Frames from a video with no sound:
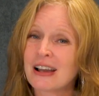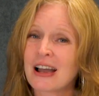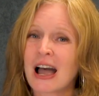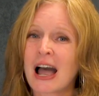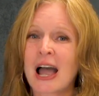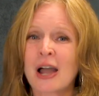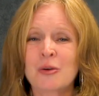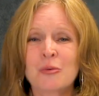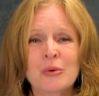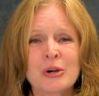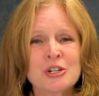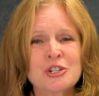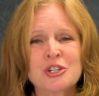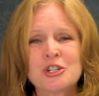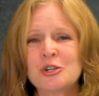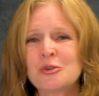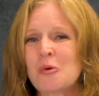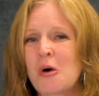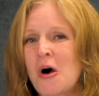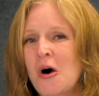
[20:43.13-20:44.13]
I wish
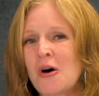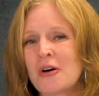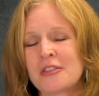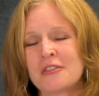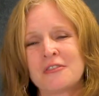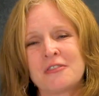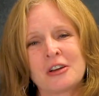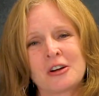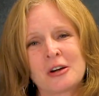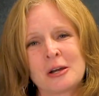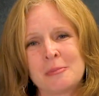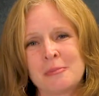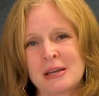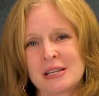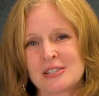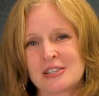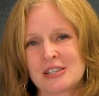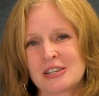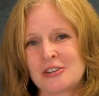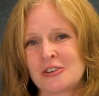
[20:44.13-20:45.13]
you all the very
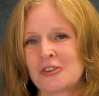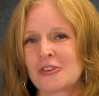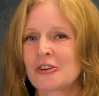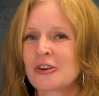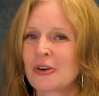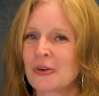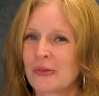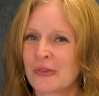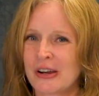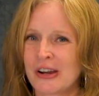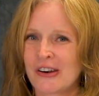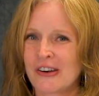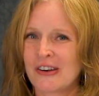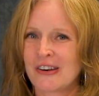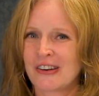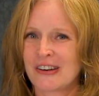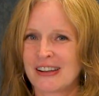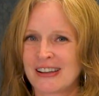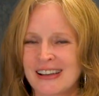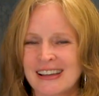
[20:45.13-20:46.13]
best in your career.
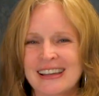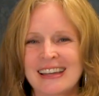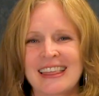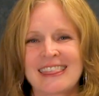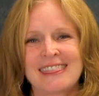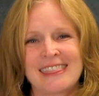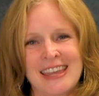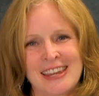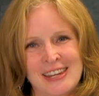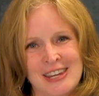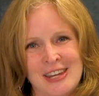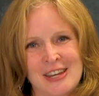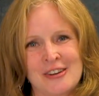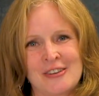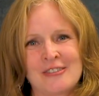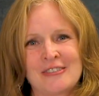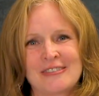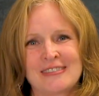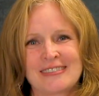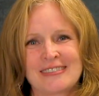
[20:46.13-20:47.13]
Thank you.